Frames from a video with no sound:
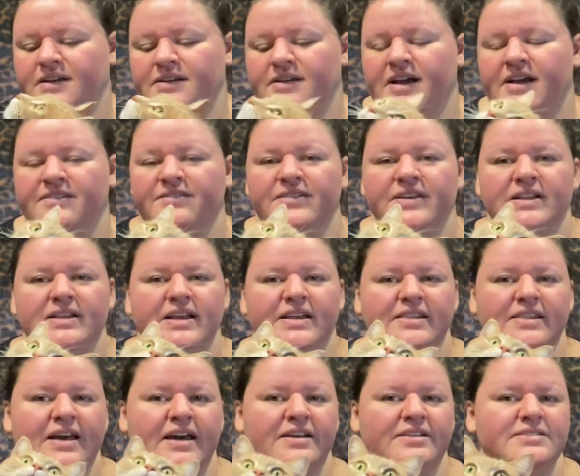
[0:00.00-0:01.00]
I feel like
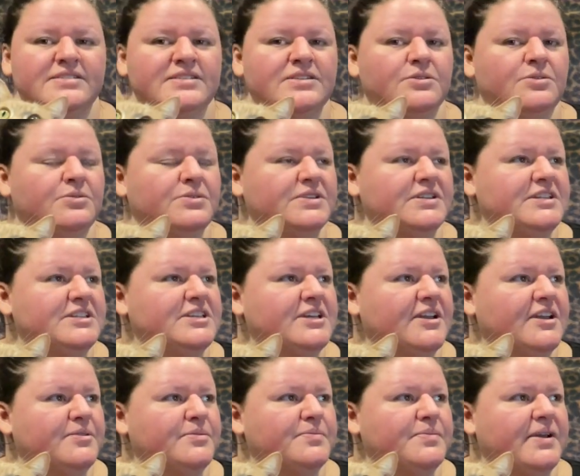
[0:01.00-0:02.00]
that is the only
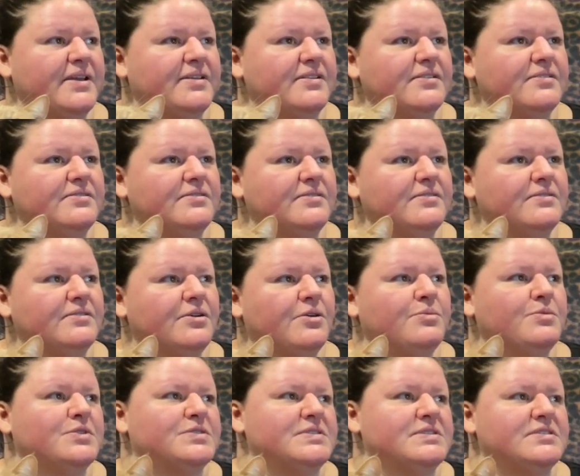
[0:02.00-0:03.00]
time in my,
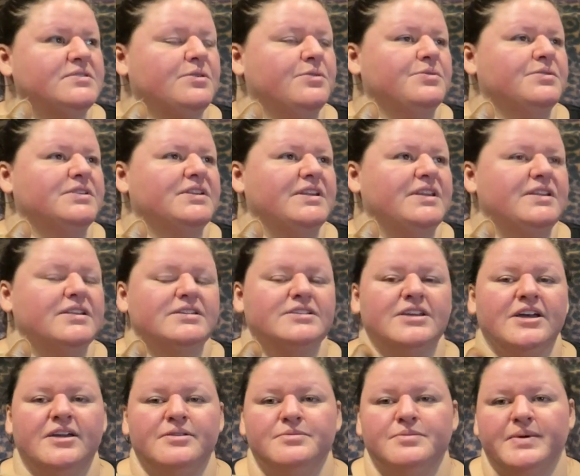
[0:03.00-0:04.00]
almost only the
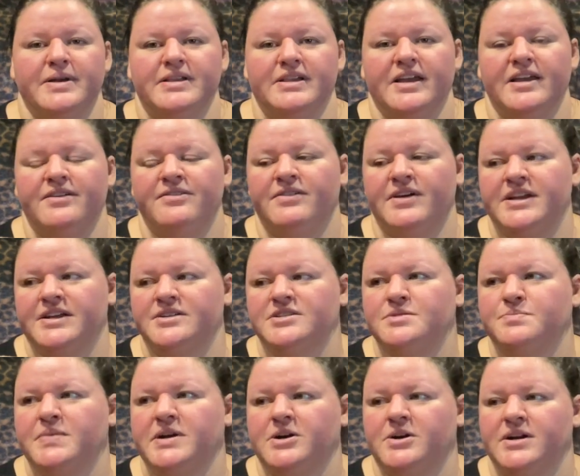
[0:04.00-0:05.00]
time in my life I
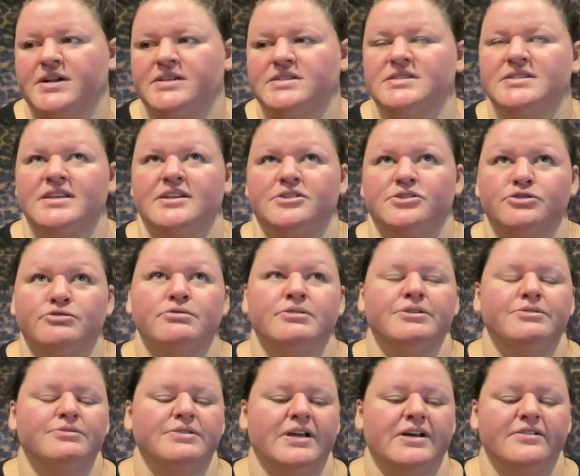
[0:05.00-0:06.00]
experience like
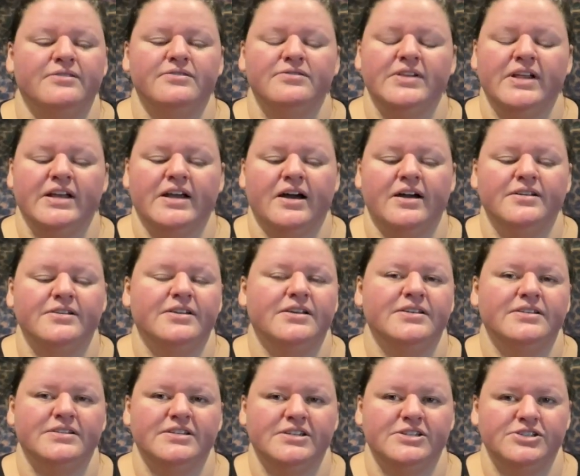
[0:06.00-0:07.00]
true love, like
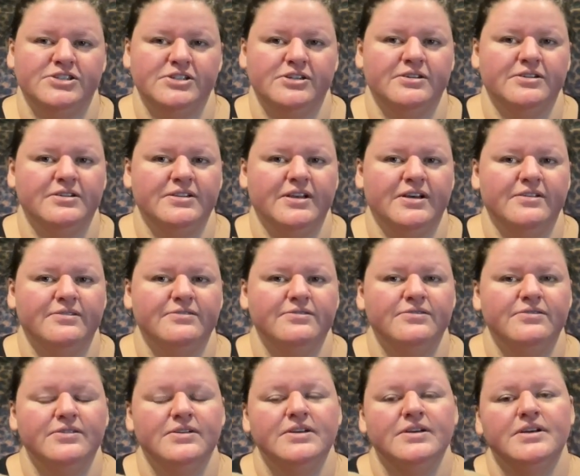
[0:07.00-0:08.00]
unconditional love,
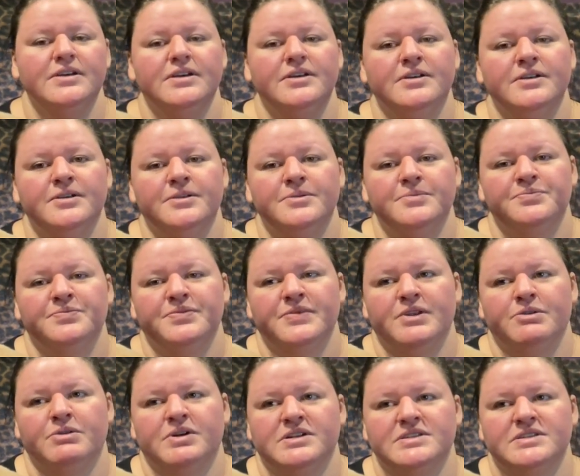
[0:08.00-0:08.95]
where